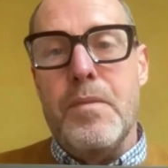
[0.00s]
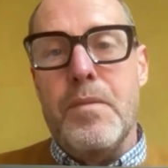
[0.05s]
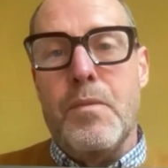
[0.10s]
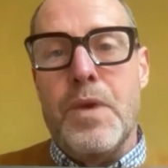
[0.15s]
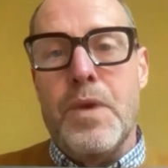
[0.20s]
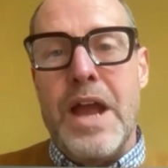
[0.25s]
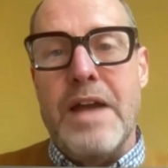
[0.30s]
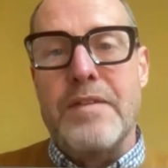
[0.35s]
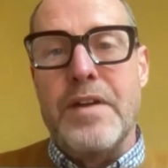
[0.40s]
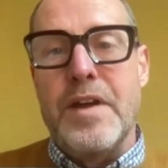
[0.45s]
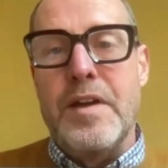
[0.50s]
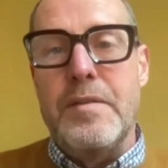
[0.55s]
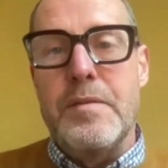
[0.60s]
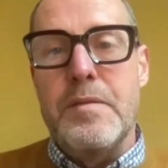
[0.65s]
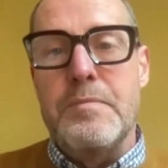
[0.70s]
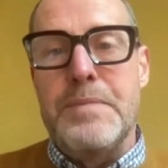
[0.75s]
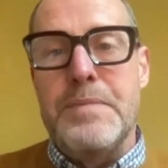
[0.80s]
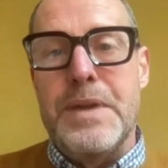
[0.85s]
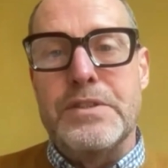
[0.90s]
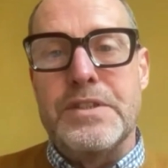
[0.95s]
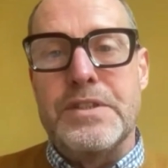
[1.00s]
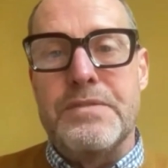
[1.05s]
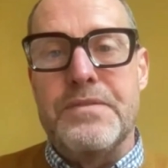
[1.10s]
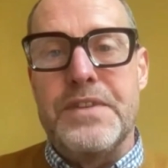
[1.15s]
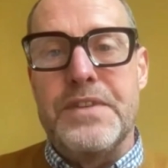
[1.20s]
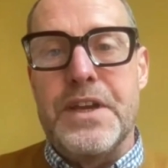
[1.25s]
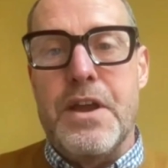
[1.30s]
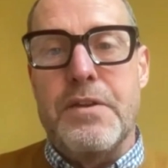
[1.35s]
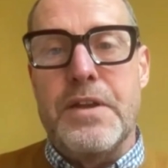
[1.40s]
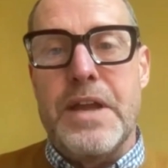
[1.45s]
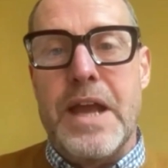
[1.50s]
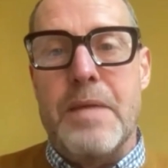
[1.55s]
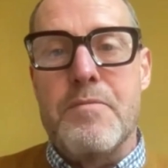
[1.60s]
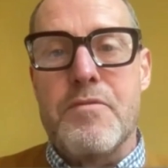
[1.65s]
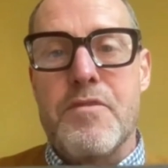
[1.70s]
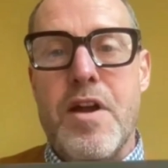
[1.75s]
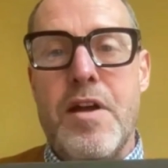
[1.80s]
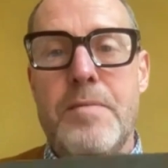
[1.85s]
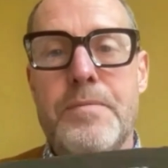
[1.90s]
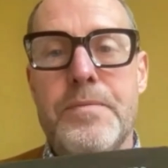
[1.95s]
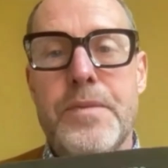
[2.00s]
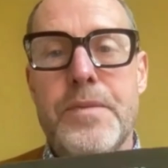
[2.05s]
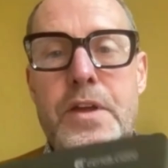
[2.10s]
We have a built-in video camera,